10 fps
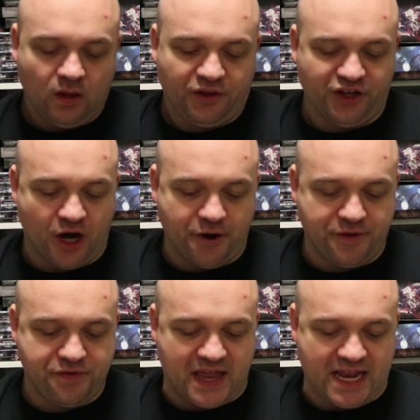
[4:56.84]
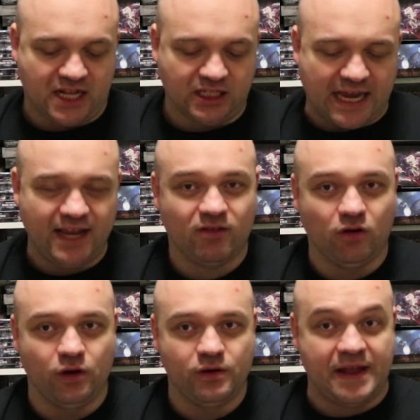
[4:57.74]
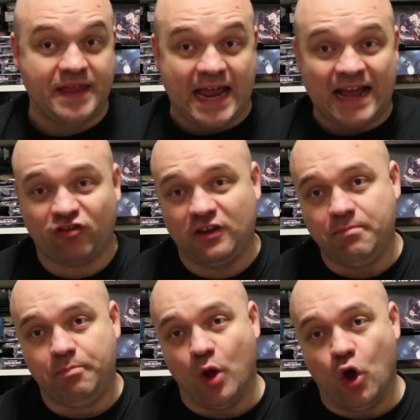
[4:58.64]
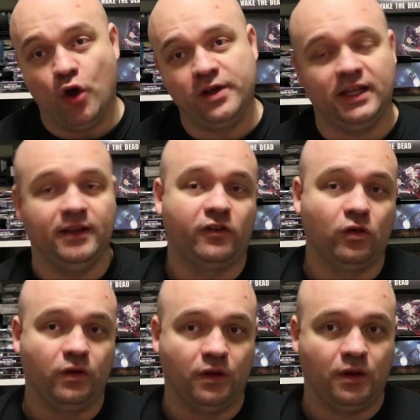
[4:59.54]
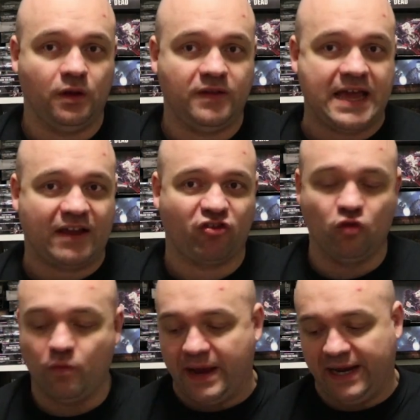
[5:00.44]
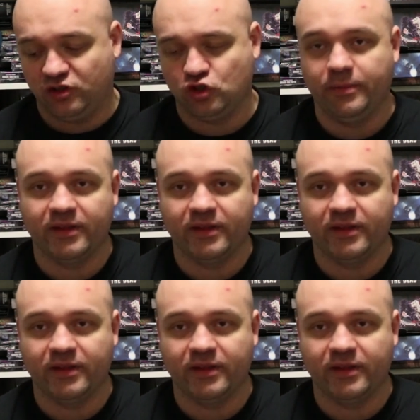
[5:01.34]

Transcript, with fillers: you know, they glaze on and they actually burn into the, the actual paint job